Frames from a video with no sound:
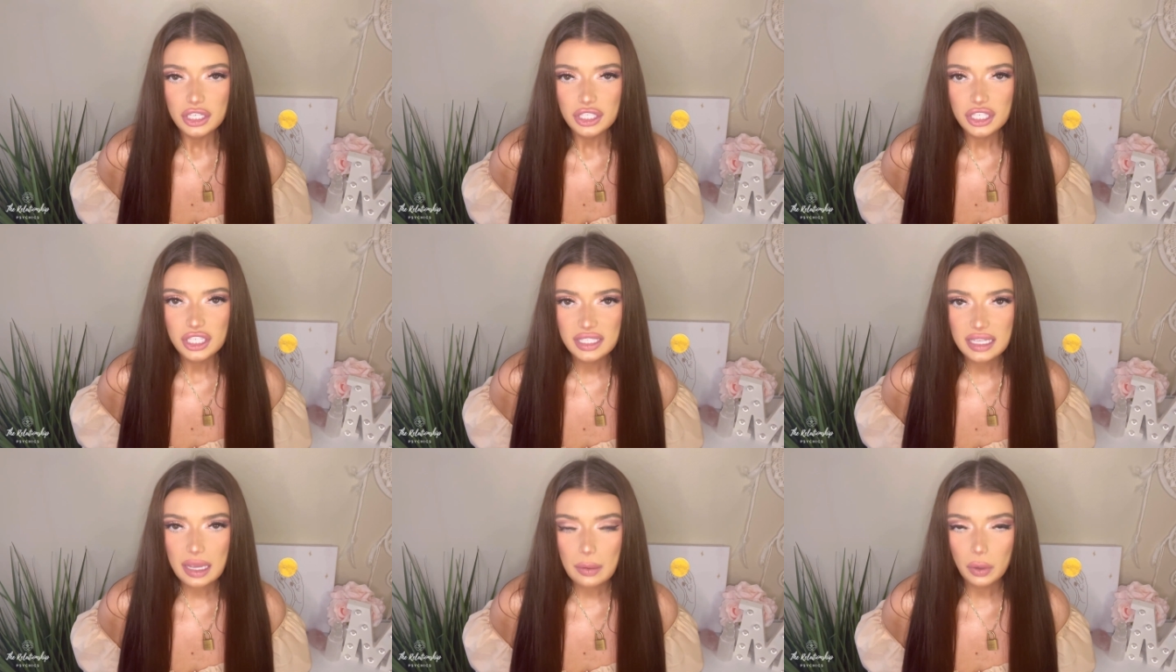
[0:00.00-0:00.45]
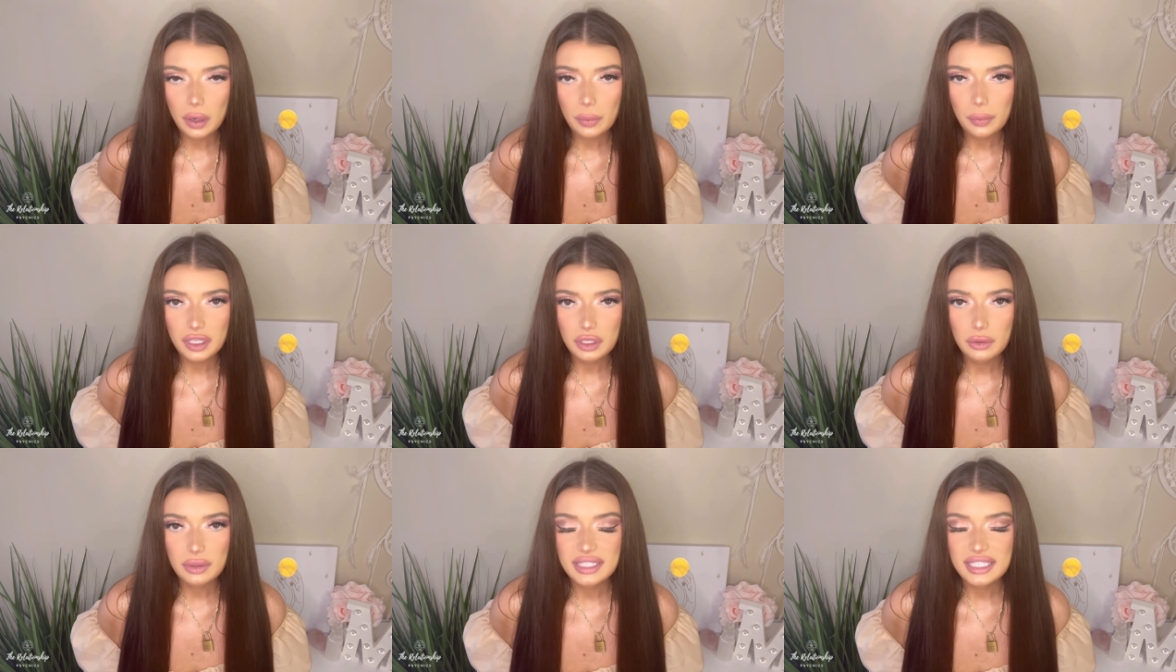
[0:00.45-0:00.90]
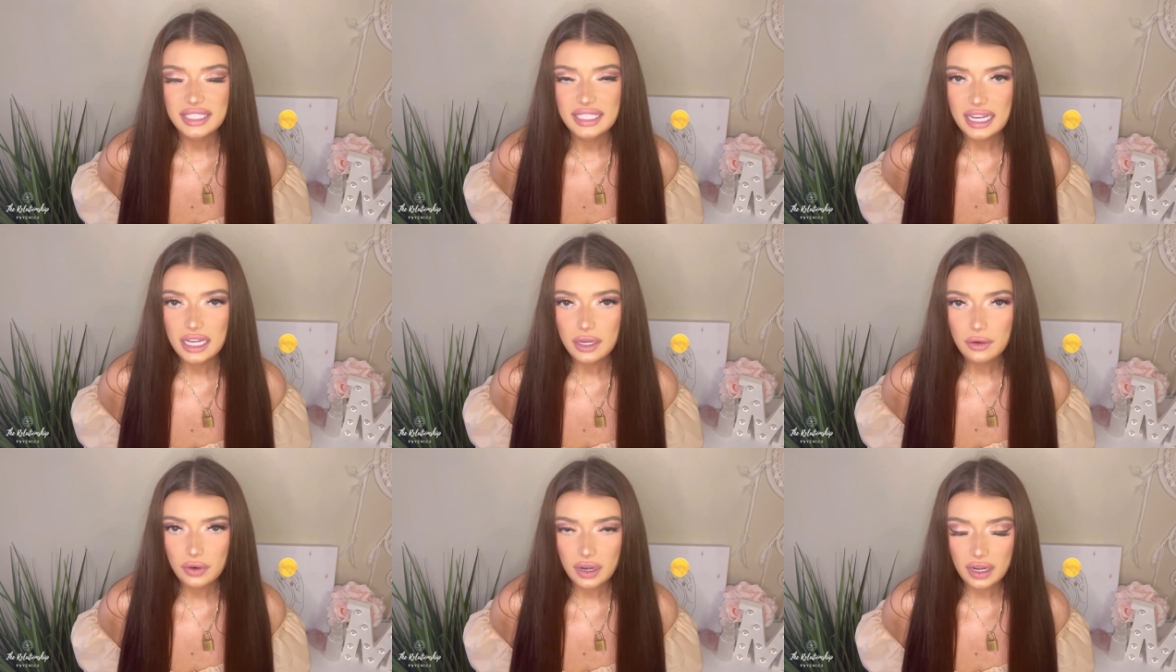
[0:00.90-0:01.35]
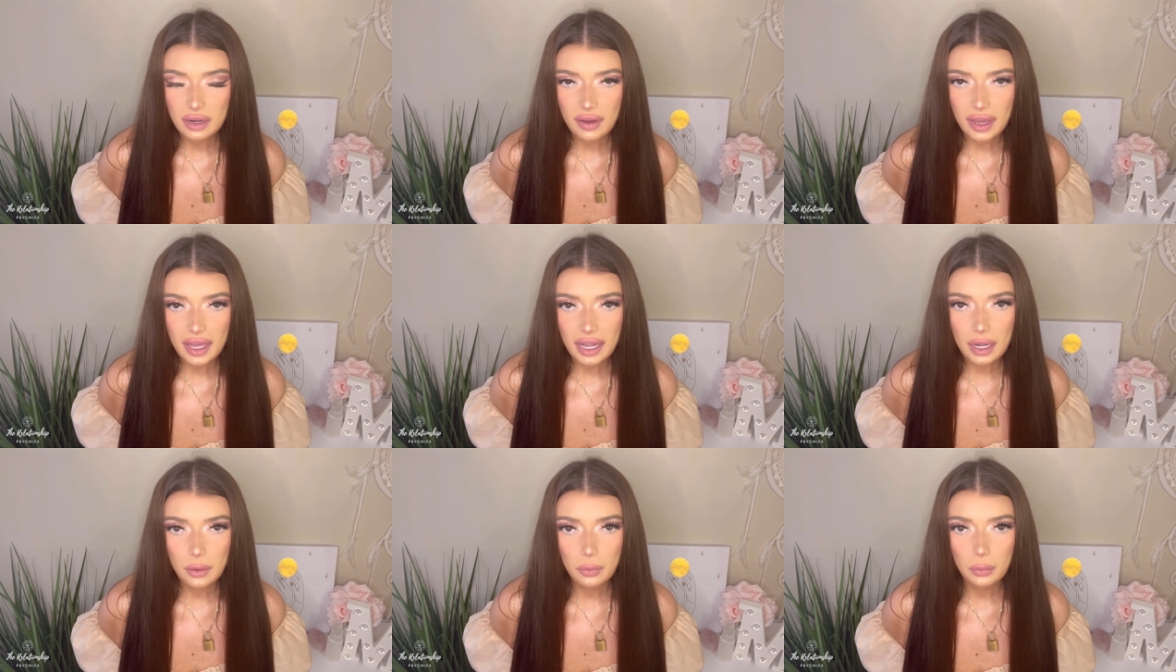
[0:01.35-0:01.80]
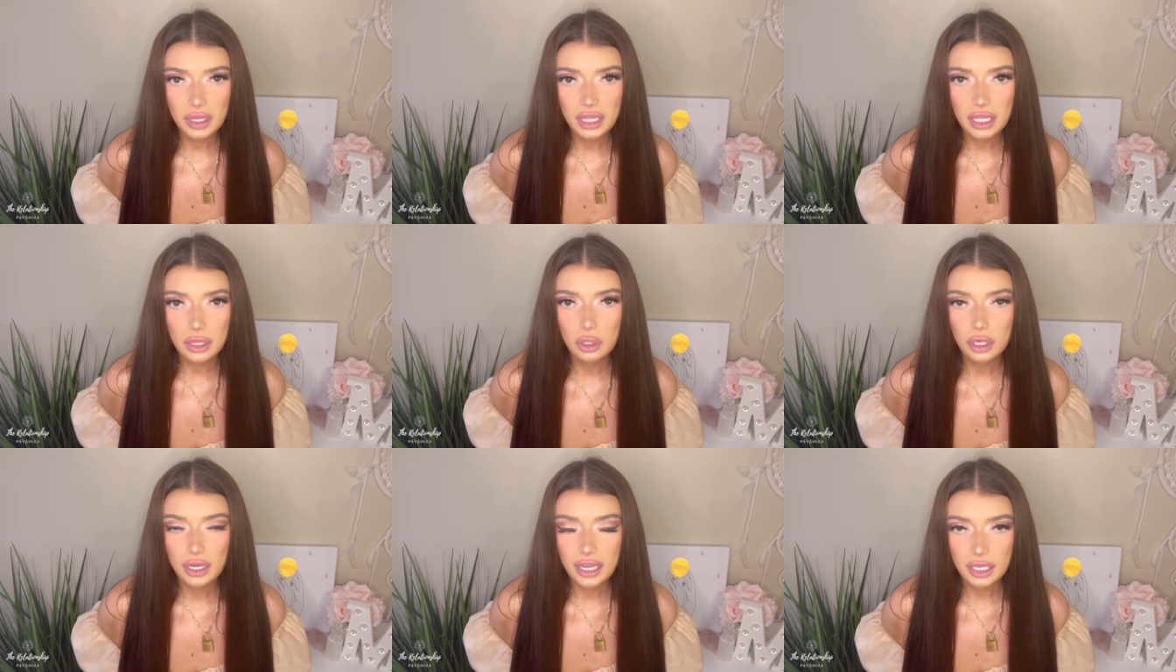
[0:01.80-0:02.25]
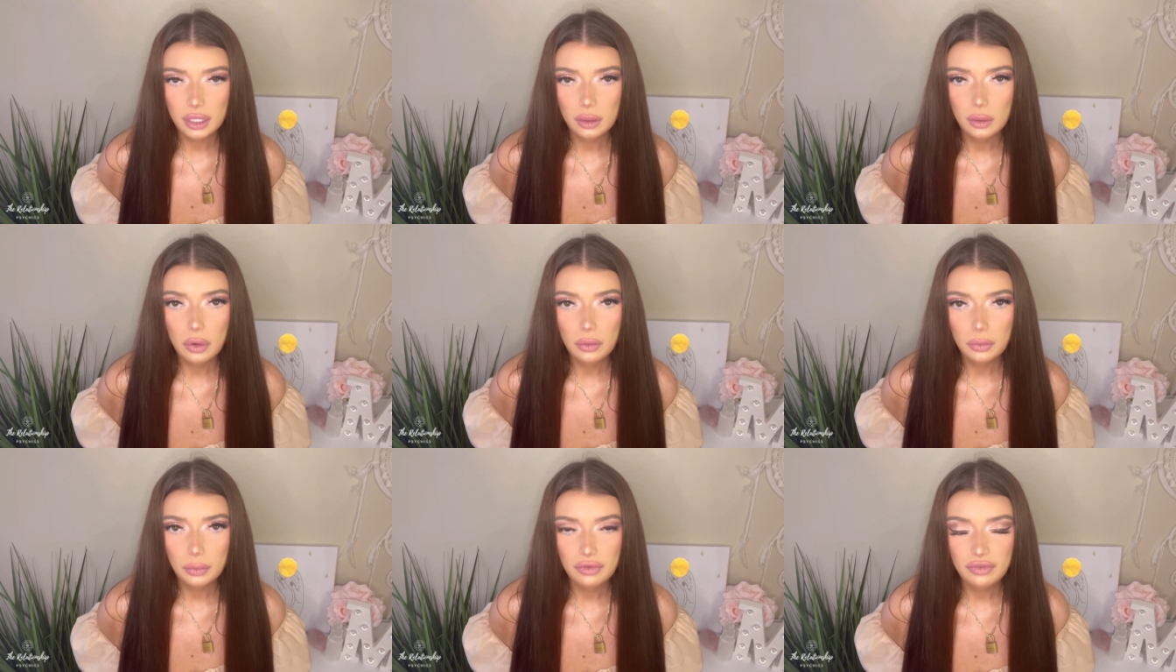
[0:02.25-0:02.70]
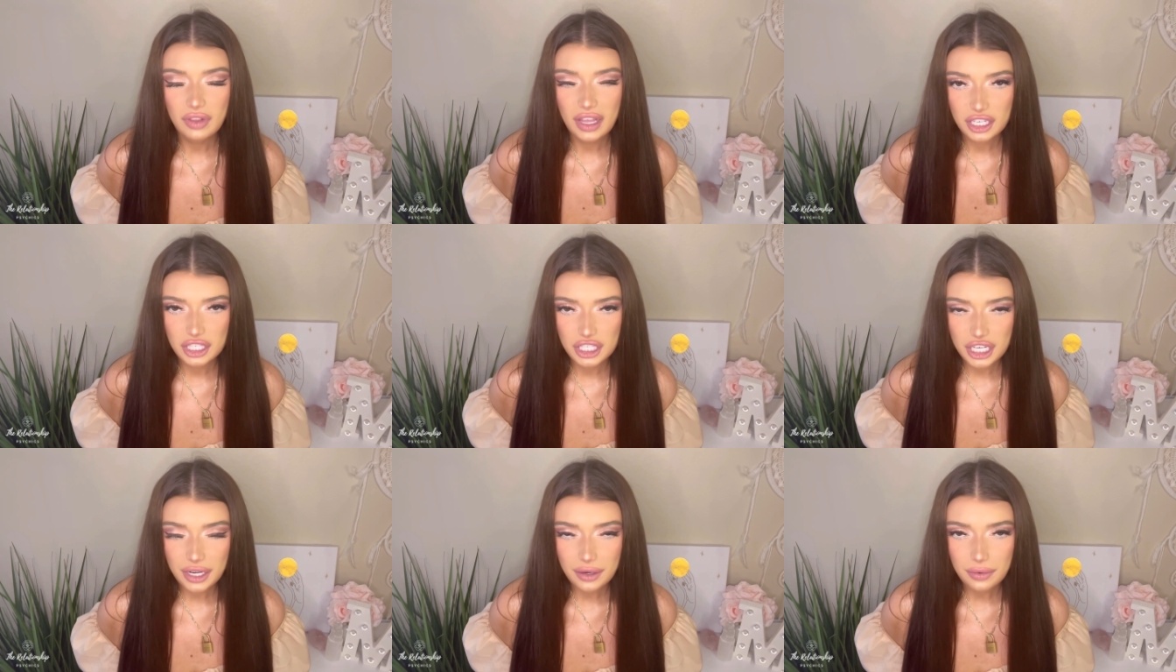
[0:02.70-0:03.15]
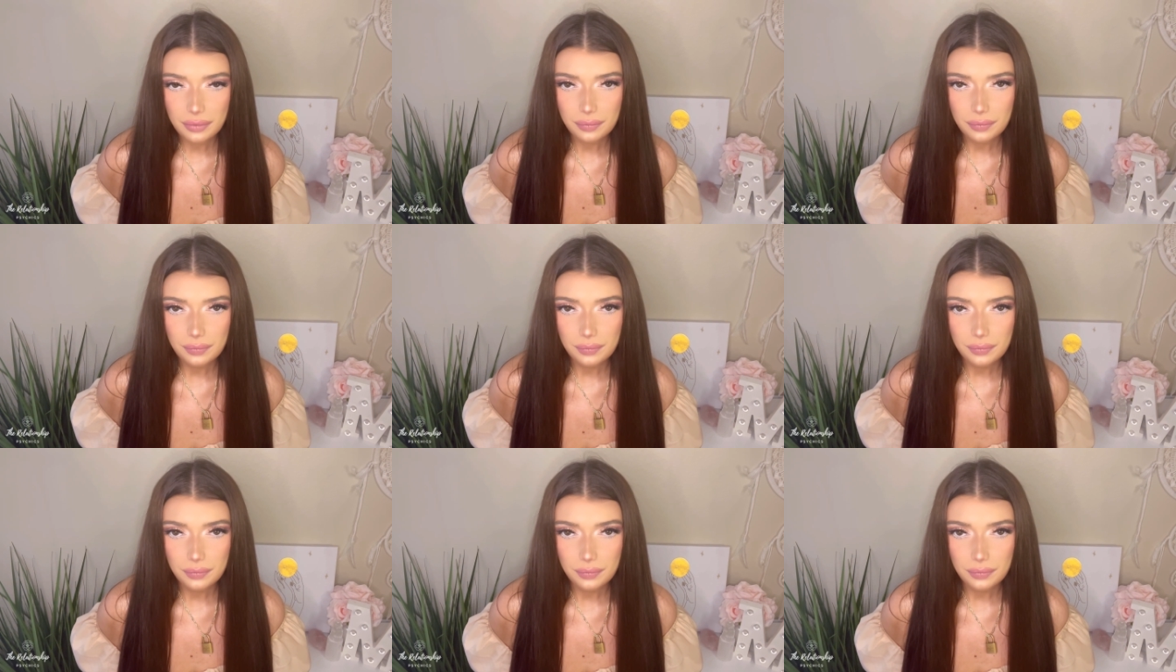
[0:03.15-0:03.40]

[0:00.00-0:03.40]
just somewhere where you can stand in front of it and really look at your own reflection.